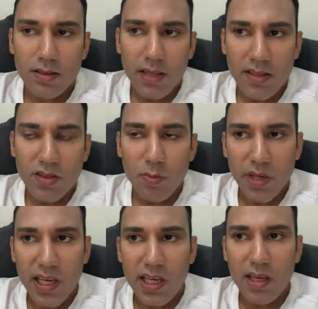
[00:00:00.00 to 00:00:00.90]
And to
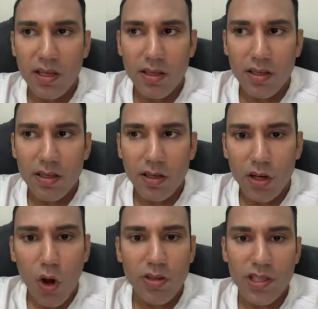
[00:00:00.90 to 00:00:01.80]
be
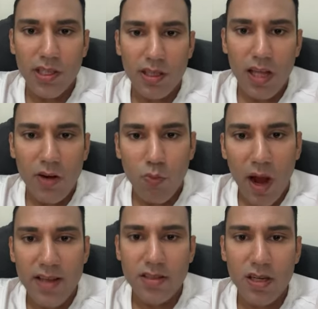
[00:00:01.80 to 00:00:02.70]
logical and
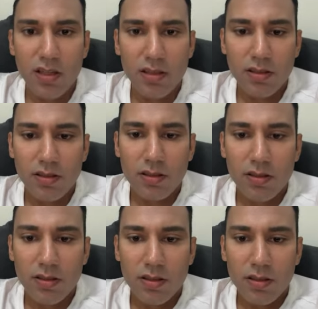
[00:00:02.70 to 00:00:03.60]
rational
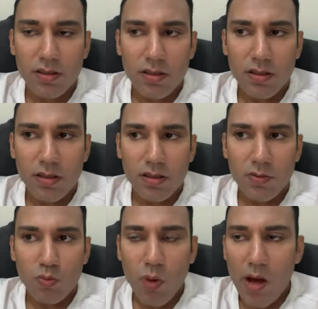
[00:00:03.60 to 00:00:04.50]

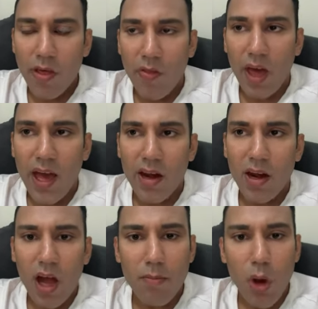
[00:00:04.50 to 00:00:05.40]
rather
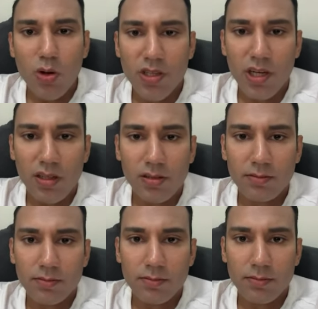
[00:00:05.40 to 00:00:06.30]
than emotional,
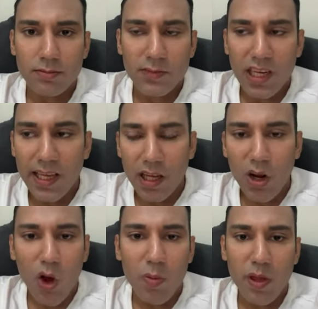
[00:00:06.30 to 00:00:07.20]
like a
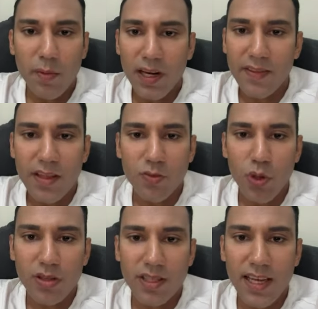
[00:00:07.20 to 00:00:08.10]
lot of people in this
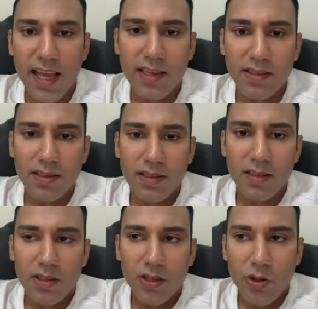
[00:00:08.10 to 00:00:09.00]
world today
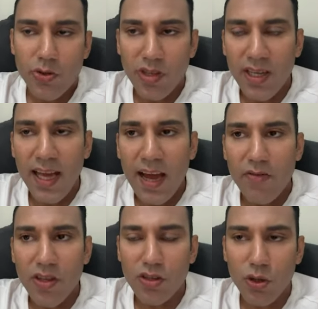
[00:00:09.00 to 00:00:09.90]
who didn't
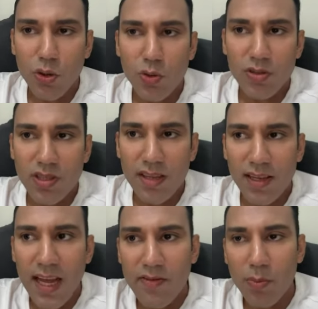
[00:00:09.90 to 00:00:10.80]
have the tools, they
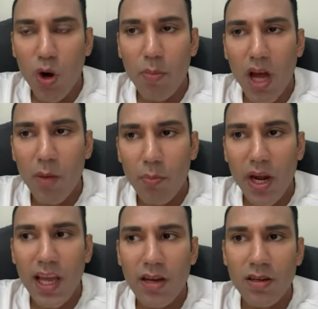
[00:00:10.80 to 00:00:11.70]
didn't have the proper
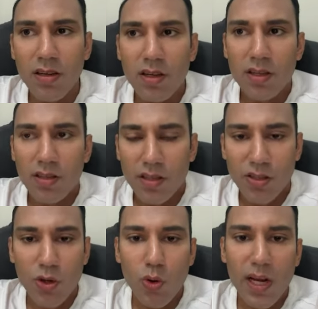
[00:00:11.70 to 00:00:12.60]
upbringing, the
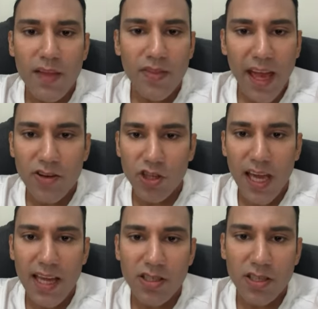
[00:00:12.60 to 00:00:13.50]
schooling, the
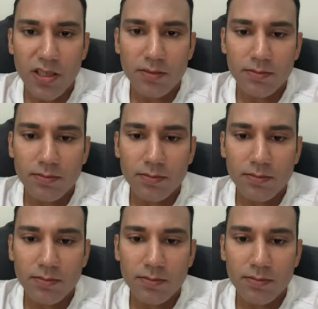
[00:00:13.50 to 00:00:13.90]
education.